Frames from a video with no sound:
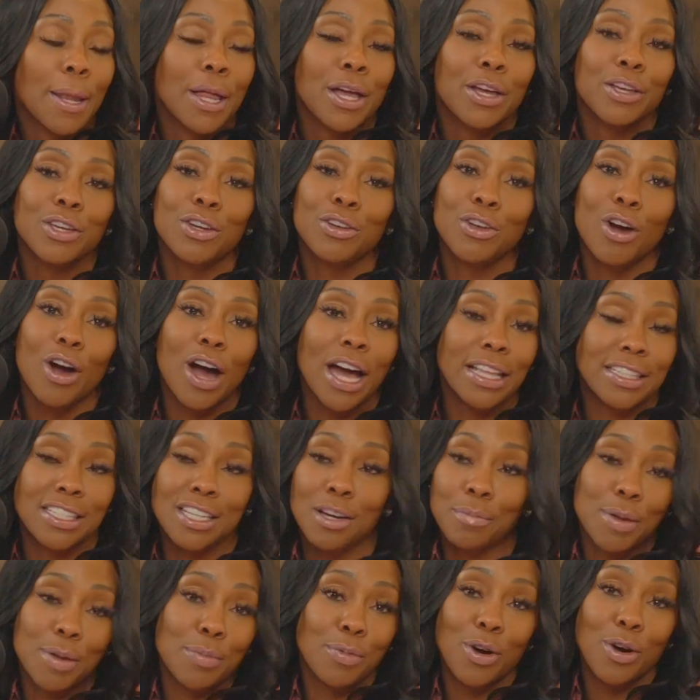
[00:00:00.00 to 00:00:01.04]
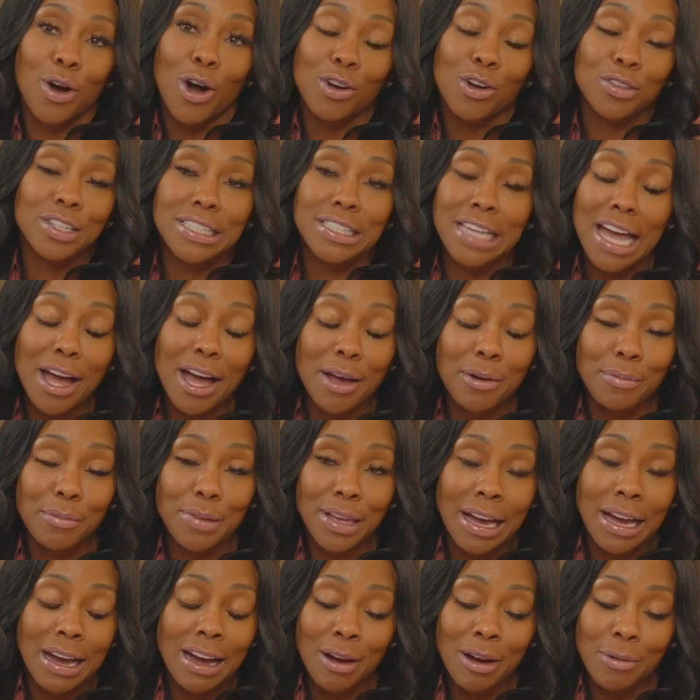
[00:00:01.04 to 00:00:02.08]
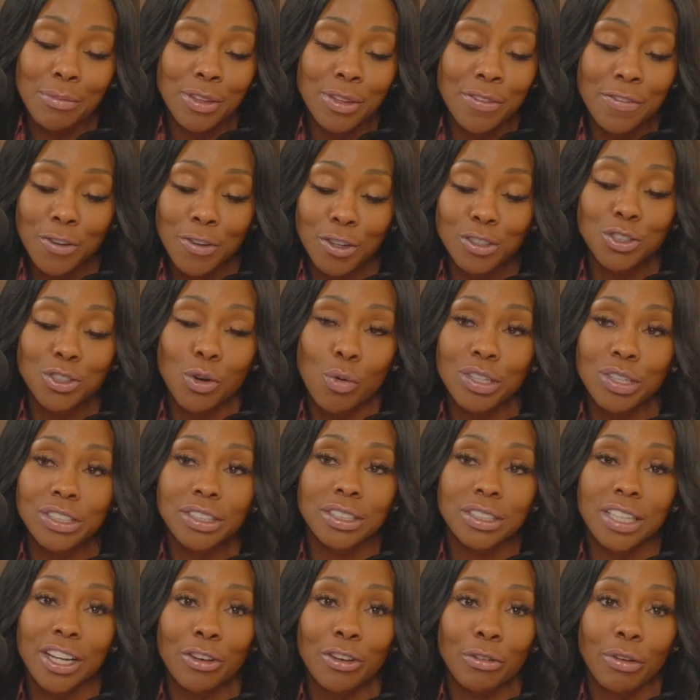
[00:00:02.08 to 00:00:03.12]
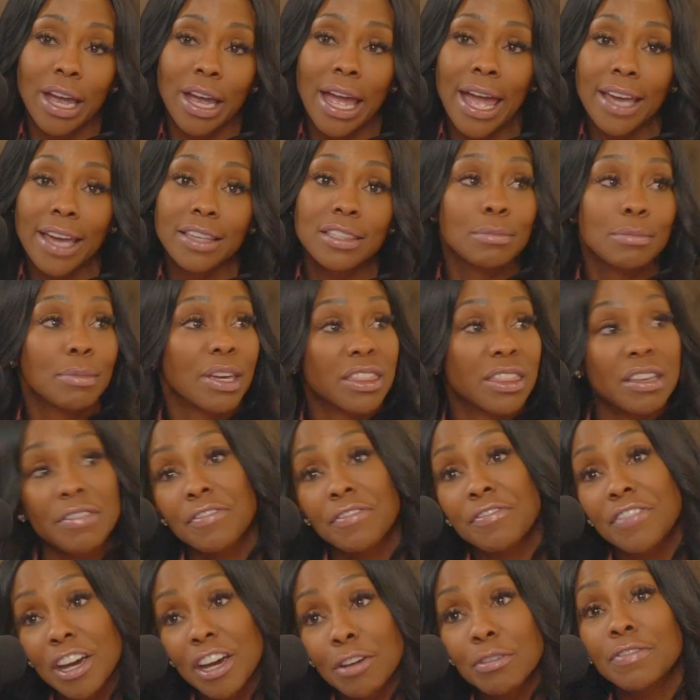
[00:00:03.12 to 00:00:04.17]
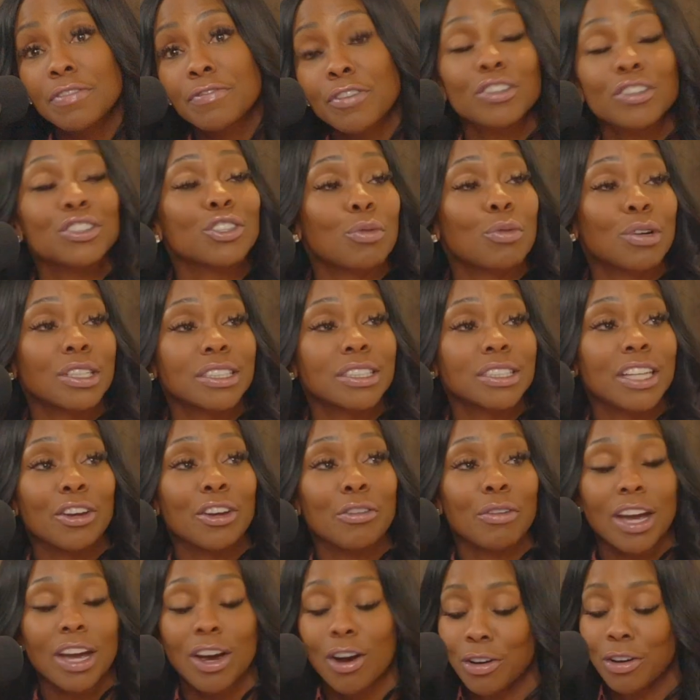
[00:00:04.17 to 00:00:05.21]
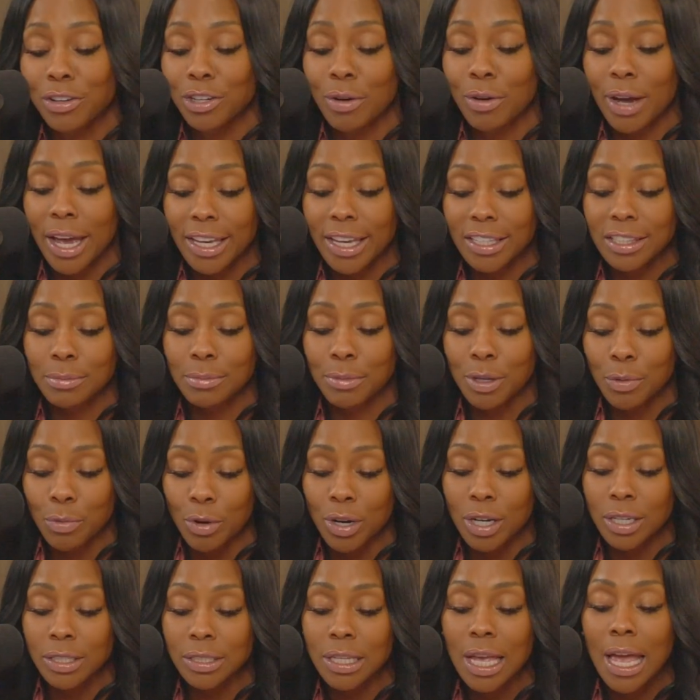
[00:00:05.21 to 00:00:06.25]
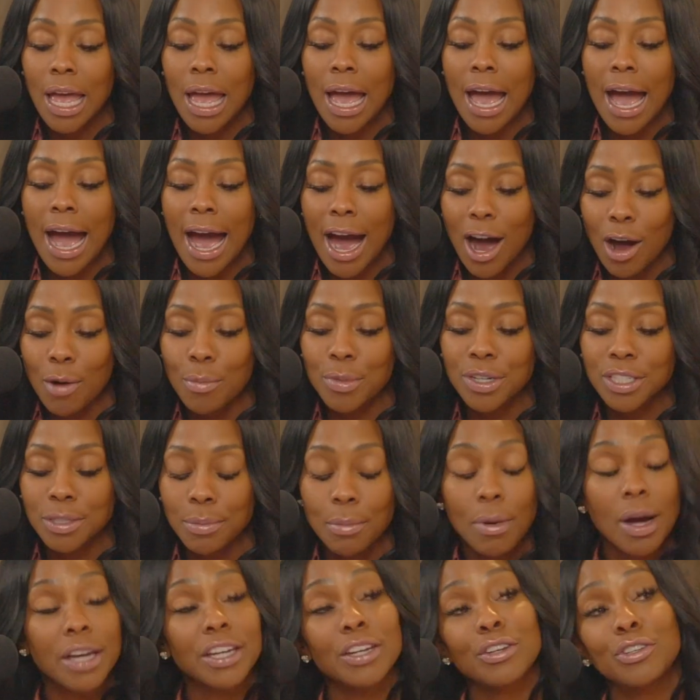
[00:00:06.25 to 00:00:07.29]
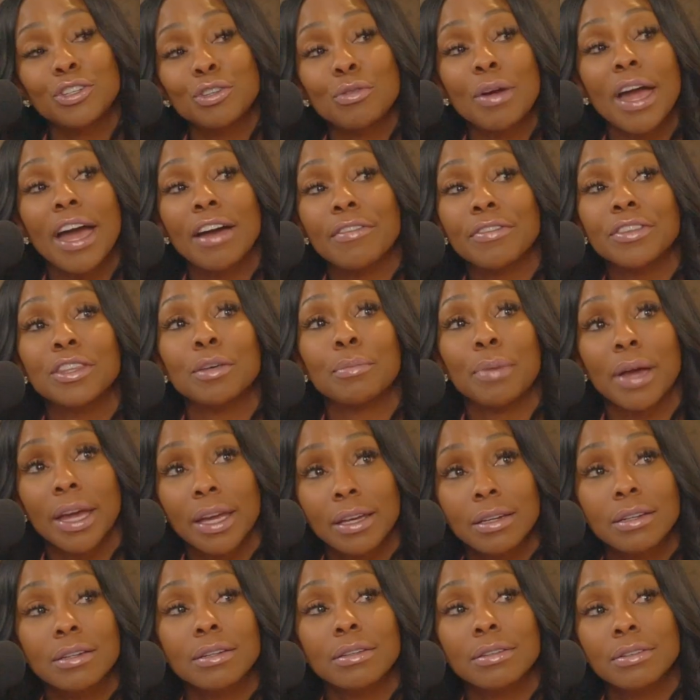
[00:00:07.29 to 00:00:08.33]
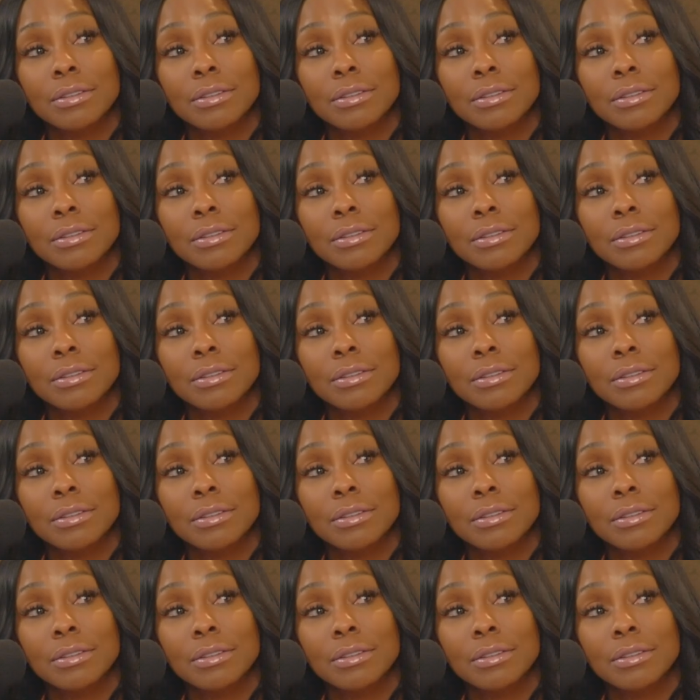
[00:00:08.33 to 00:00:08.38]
I tell people all the time, the first question that Grant asked me, the very first question that Grant Cardone asked me was, how much money do you have in the bank?